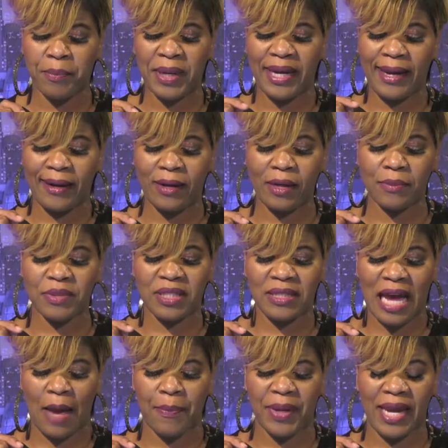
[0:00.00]
but ended up
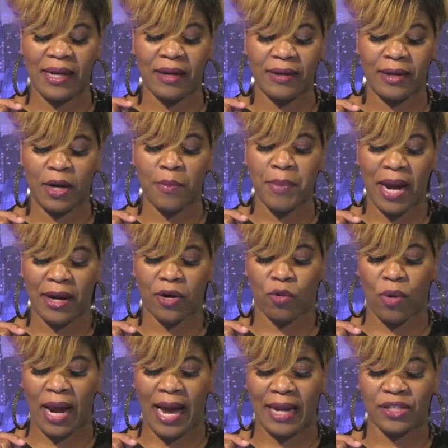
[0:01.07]
stopping at a nearby
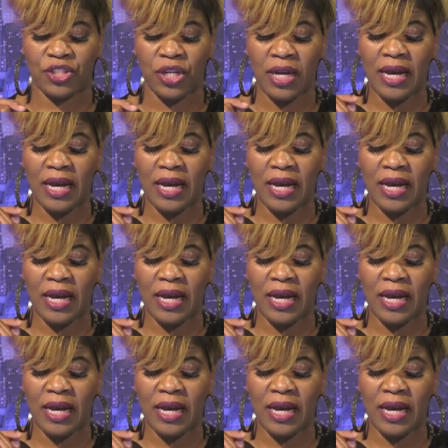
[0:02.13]
garage